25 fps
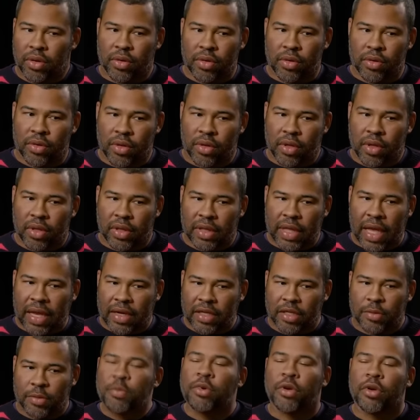
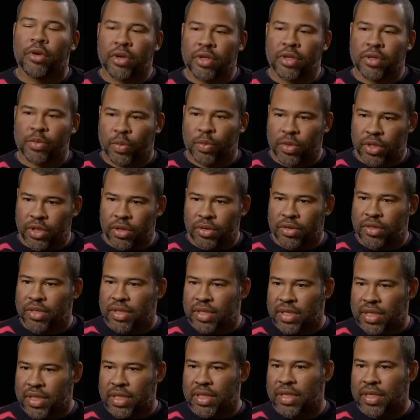That experience when you're
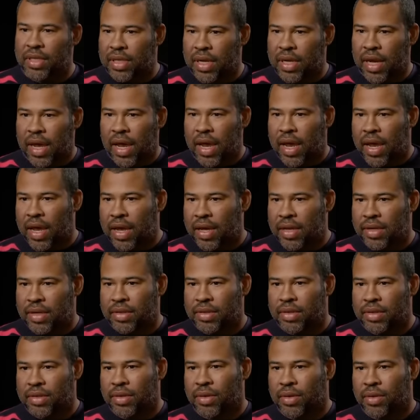seen
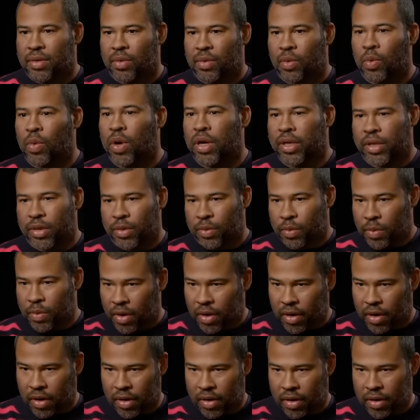as what
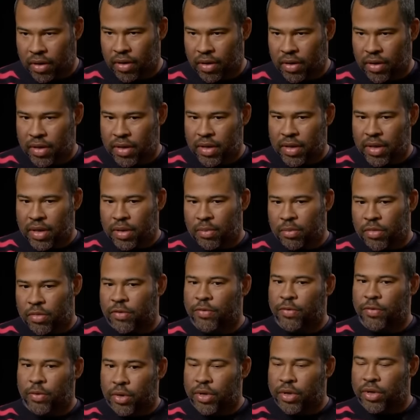you are
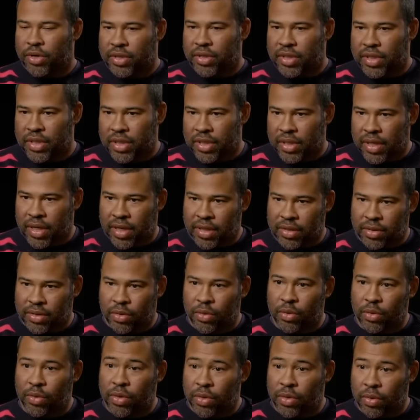before you're seen
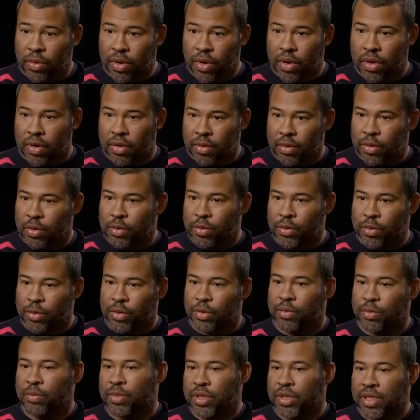as who you are or
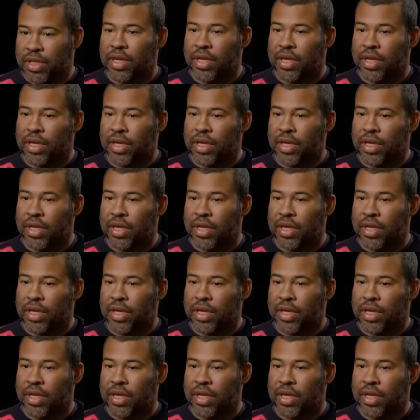who you